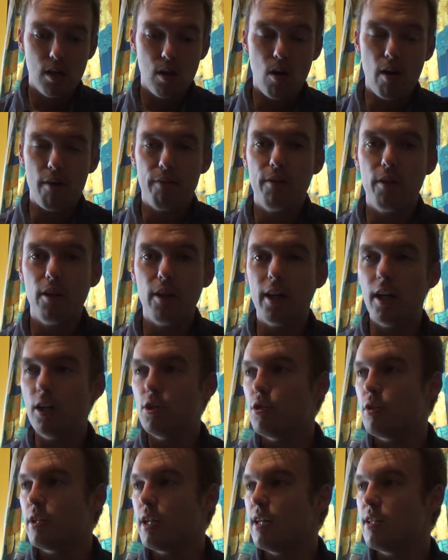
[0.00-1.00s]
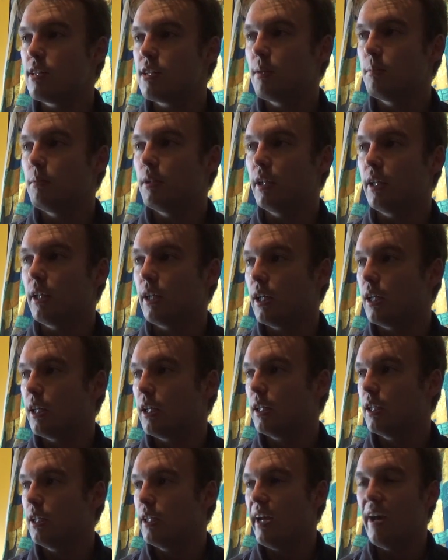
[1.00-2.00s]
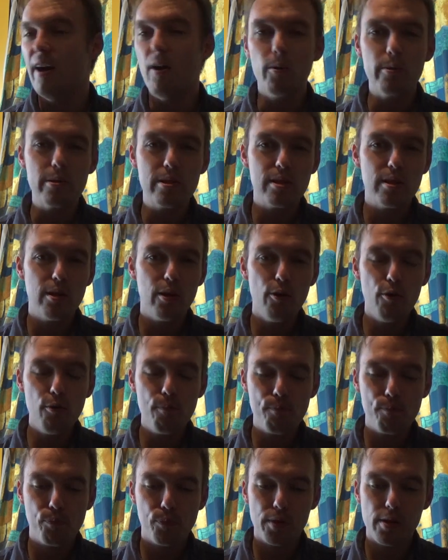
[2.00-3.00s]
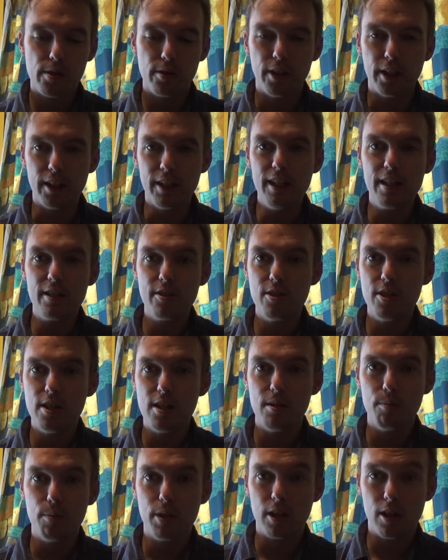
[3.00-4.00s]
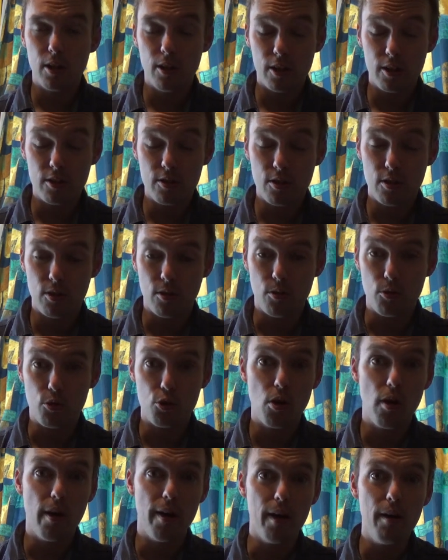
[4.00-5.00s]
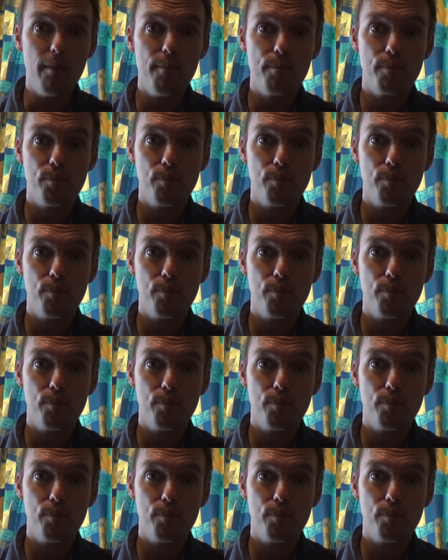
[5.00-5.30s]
I feel like I should get something else, though. Like, next year we're going to China.